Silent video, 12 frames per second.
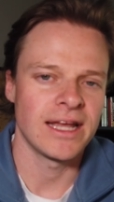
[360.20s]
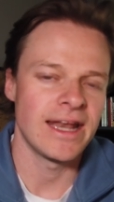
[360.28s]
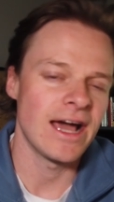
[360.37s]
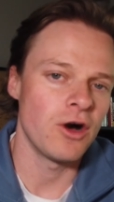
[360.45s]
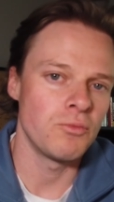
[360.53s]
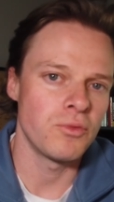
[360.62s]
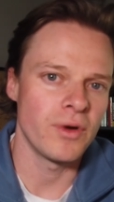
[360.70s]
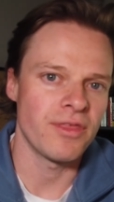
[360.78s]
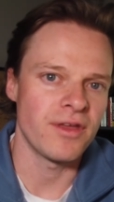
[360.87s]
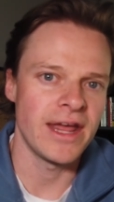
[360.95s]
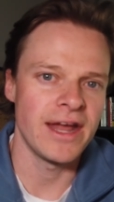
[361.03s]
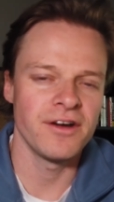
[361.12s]
can help
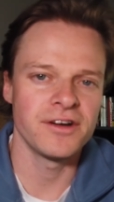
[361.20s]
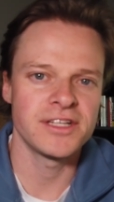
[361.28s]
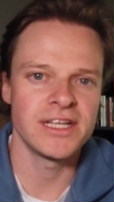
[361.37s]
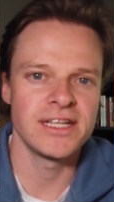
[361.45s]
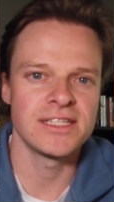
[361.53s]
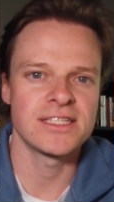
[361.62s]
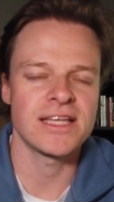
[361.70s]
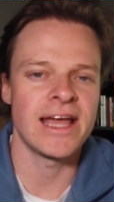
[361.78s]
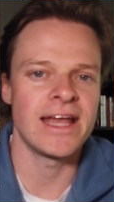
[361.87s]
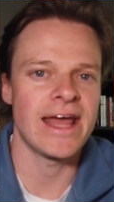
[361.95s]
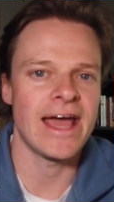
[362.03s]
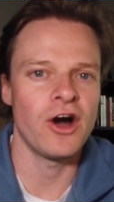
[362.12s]
with inheritance,
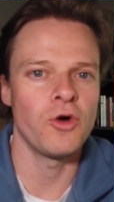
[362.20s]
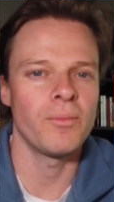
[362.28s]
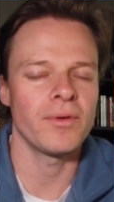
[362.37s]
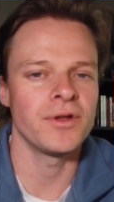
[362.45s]
and help